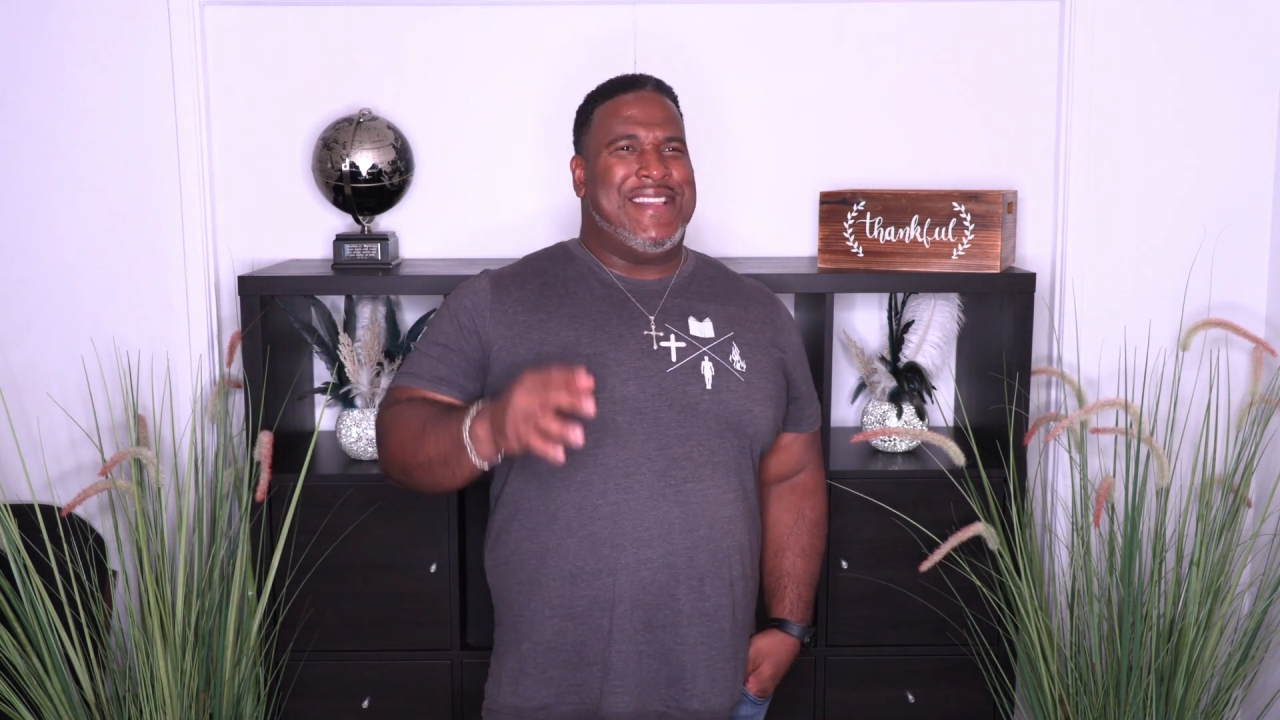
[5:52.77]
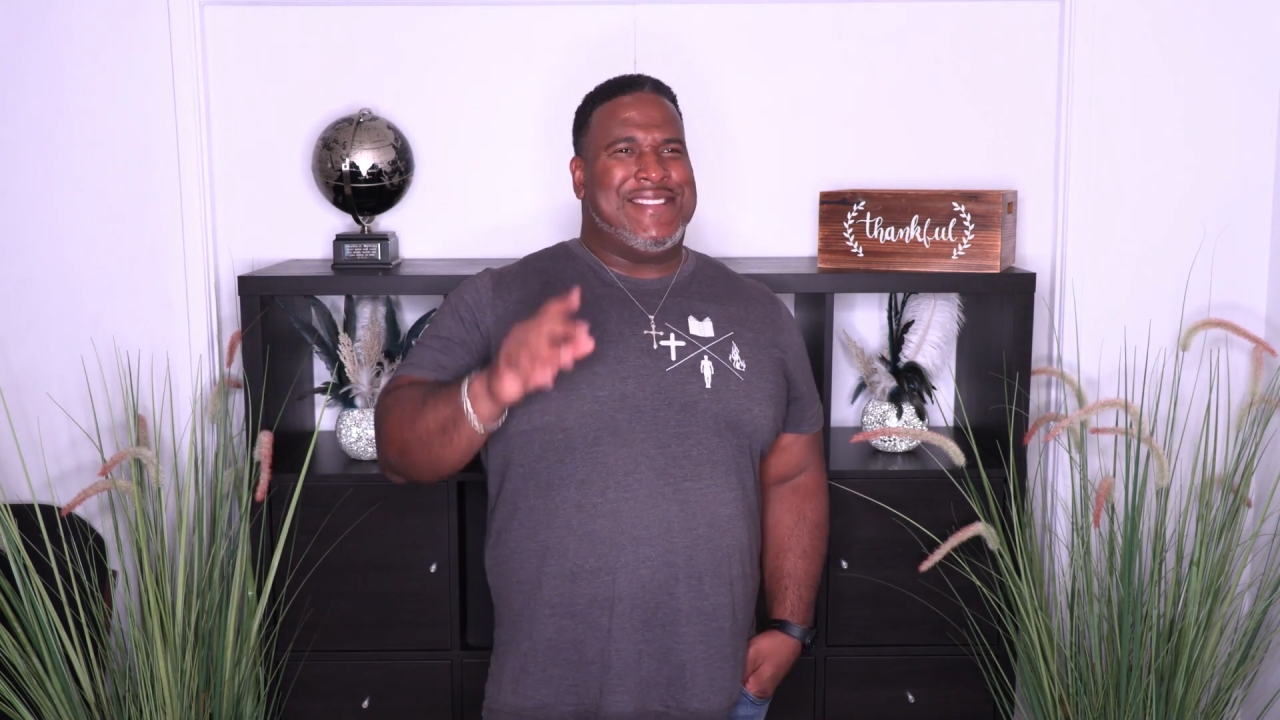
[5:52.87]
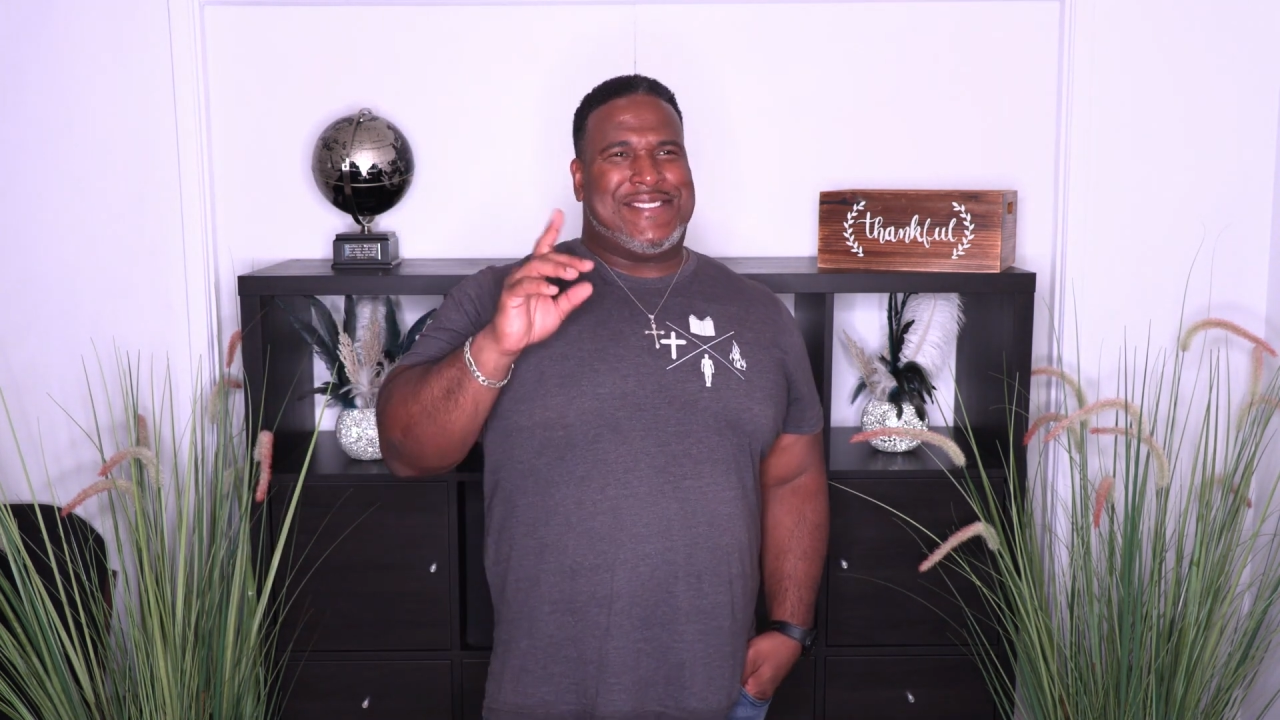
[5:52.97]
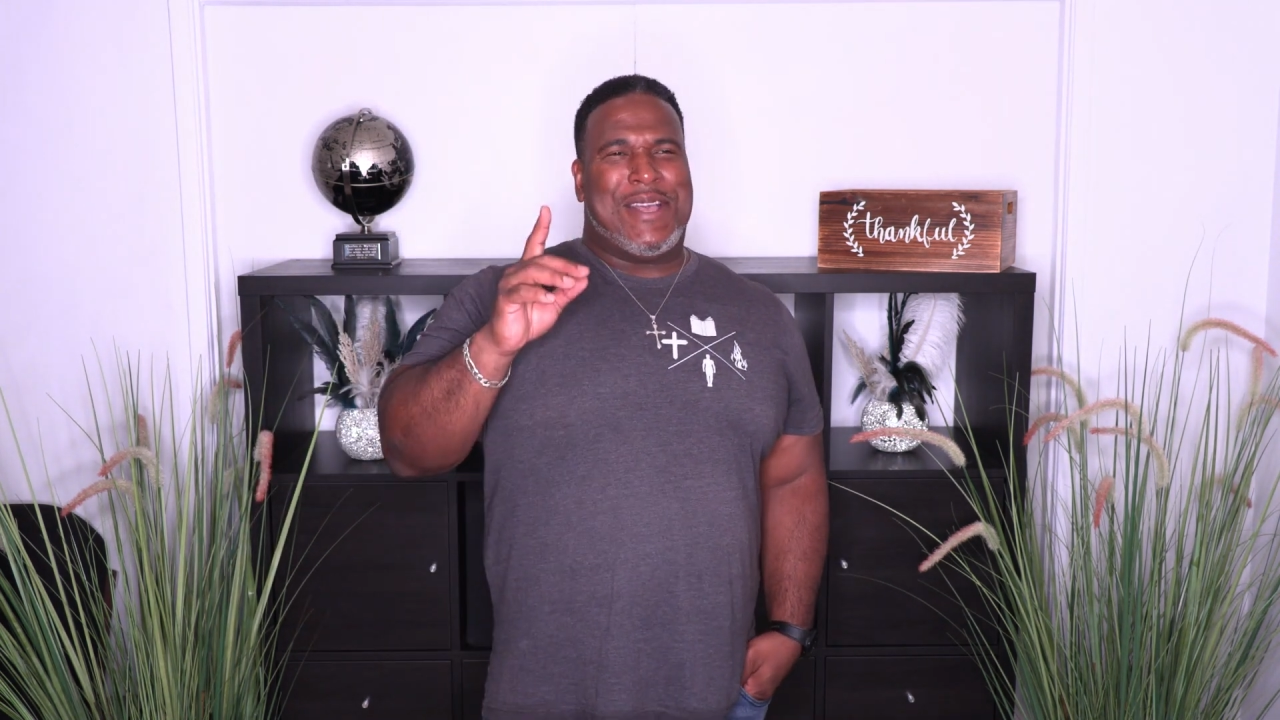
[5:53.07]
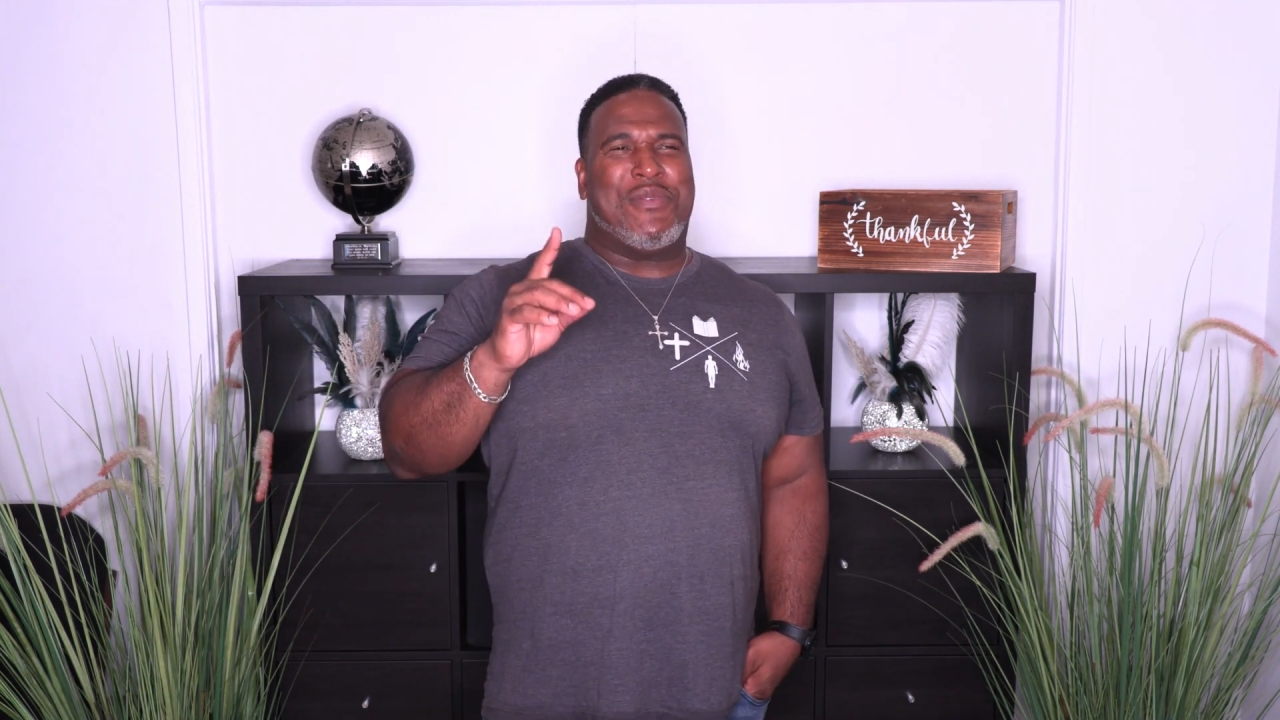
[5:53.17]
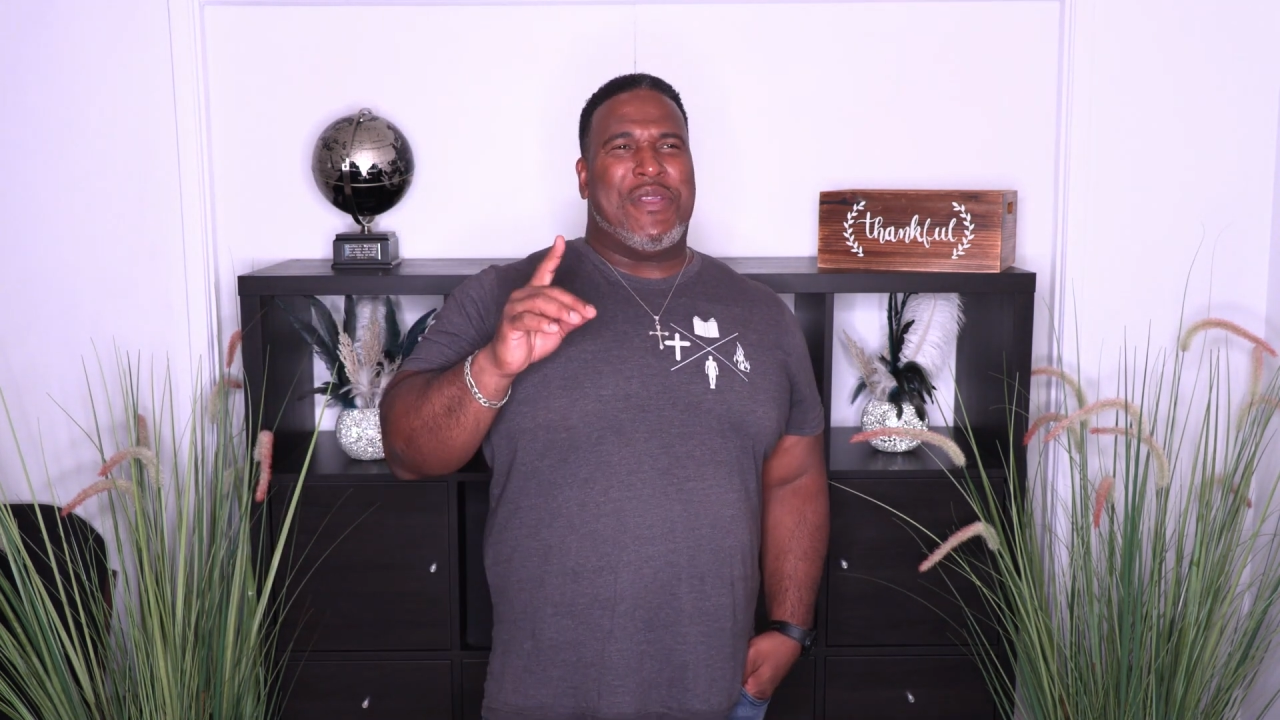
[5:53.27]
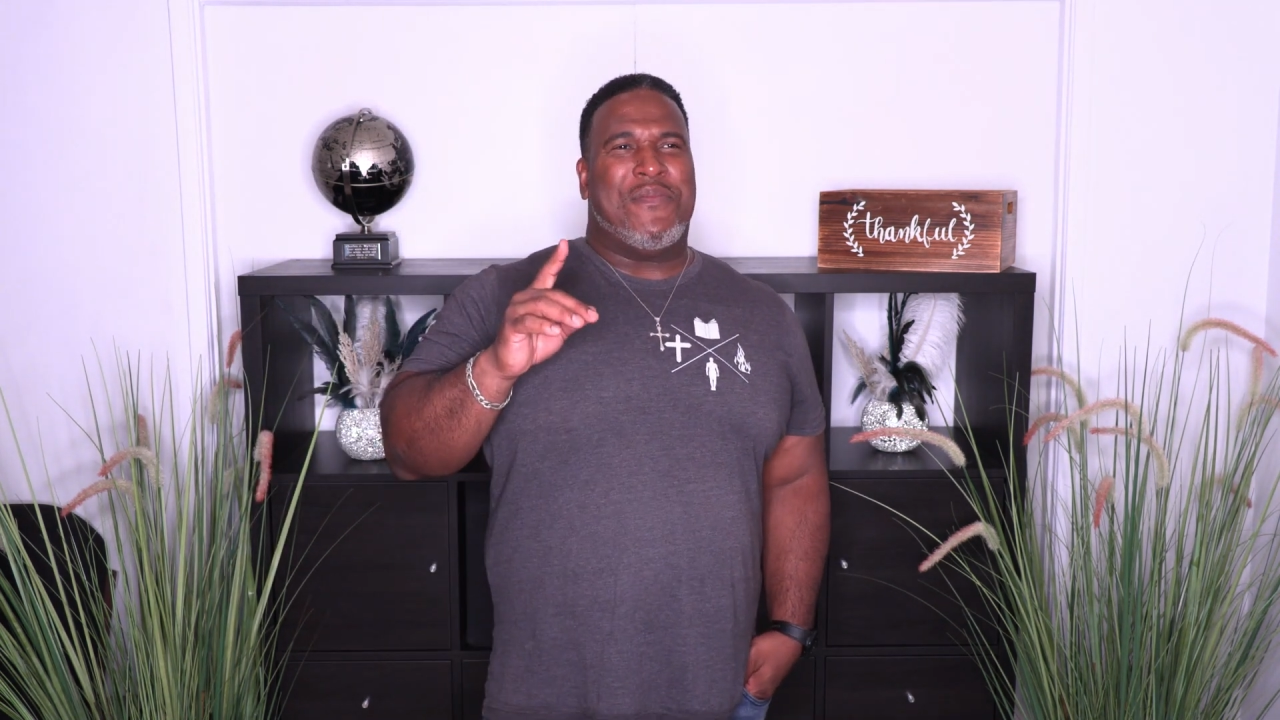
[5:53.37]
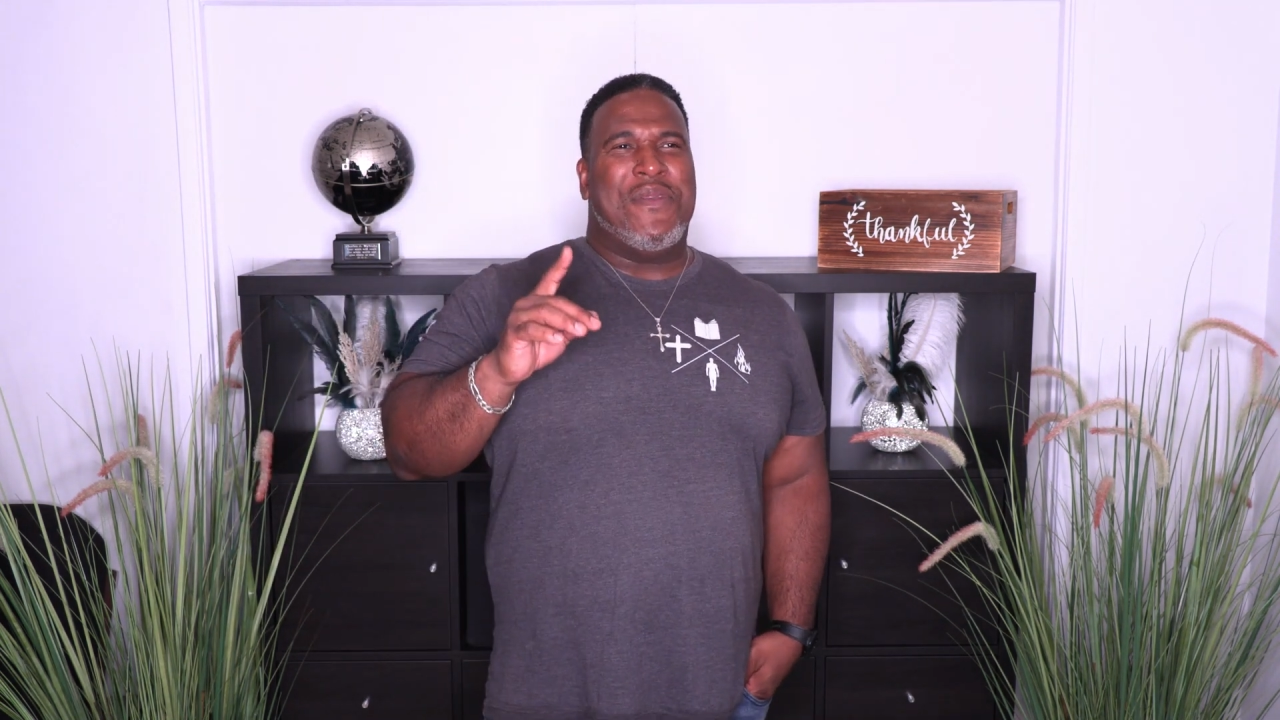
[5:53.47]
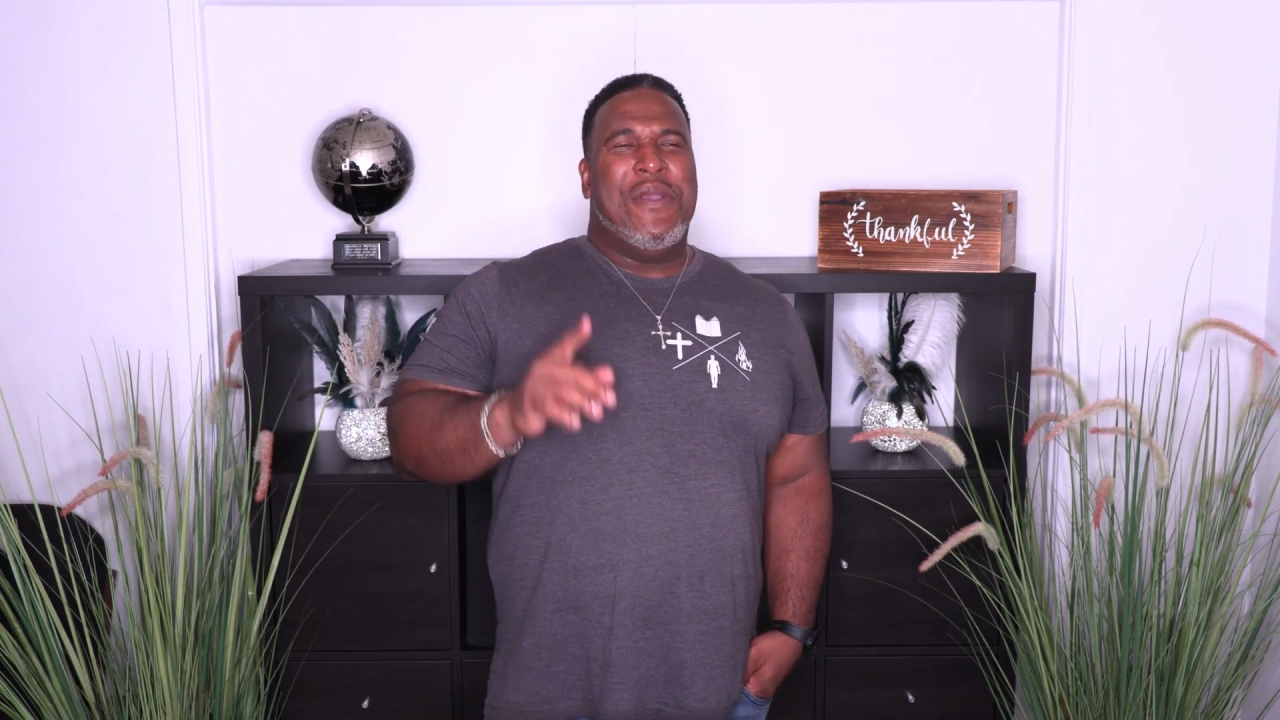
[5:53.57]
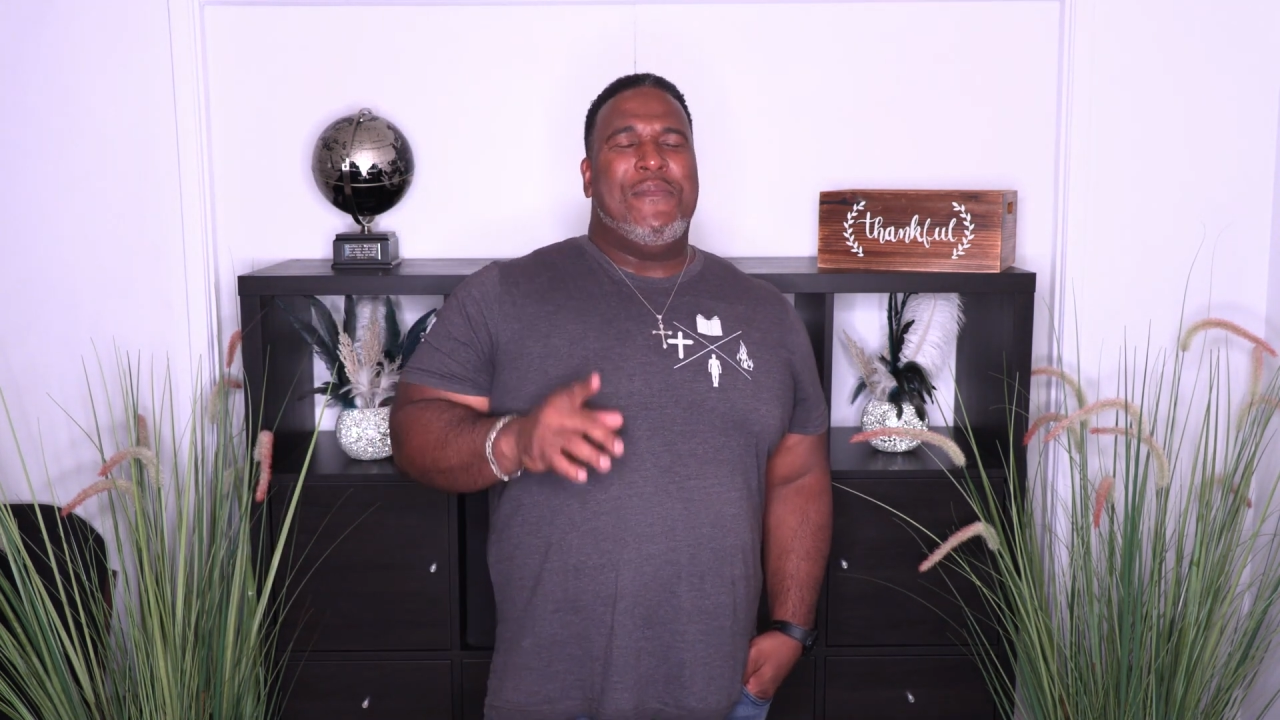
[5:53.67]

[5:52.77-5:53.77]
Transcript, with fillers: it's something